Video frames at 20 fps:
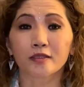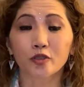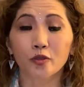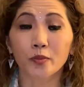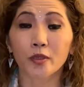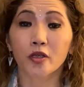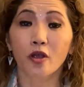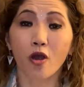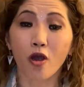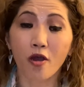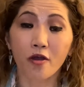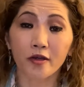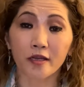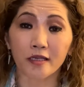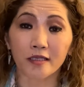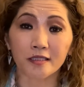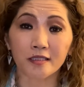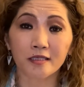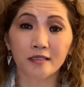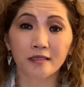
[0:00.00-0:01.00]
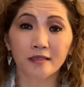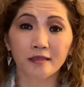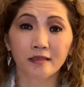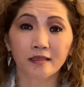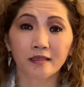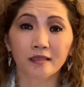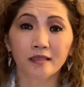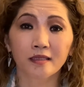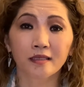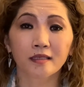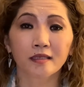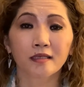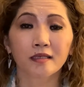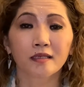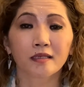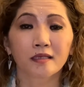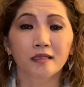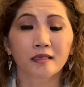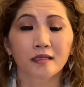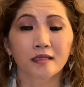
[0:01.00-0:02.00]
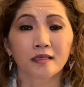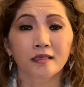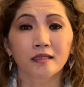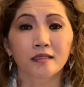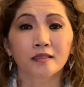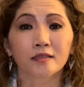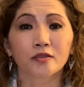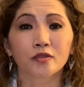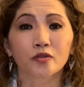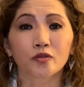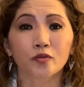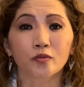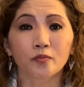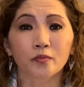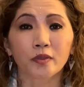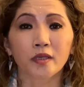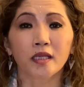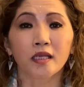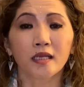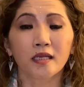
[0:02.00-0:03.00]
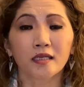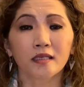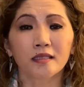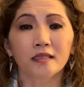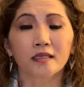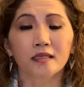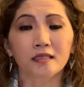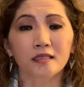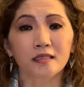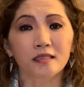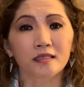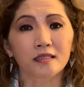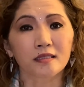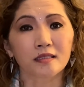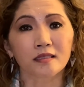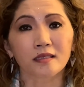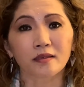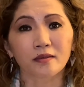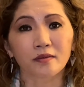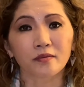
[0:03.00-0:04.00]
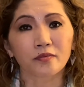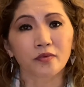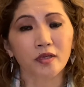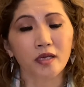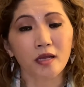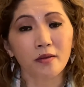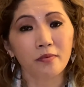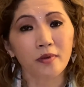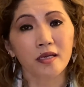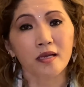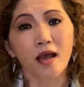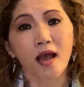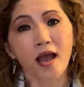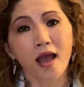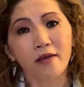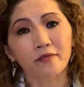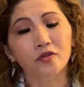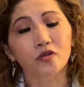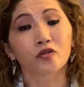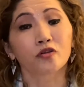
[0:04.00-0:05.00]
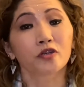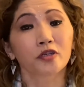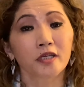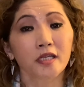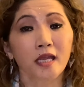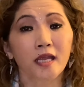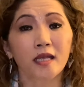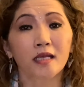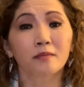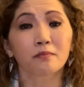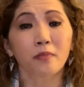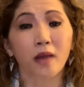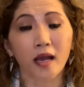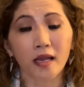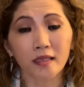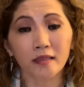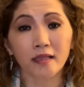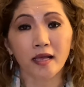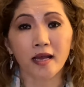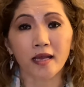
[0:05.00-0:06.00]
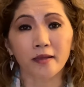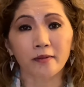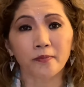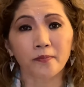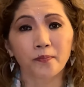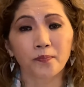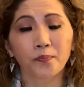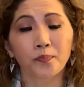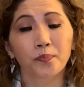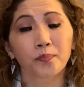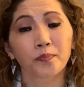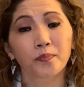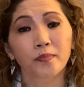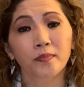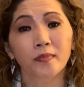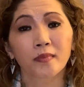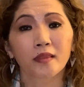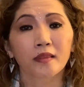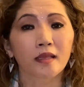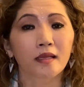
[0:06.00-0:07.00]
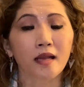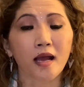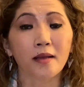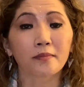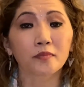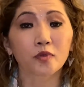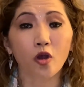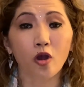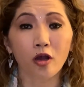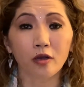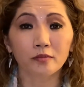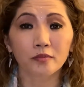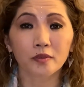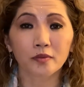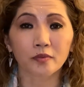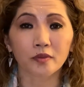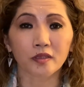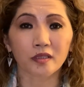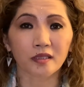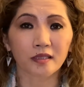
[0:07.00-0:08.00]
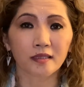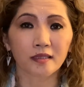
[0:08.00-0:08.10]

to be courage to bring this whatever I have to create my life that I'm comfortable,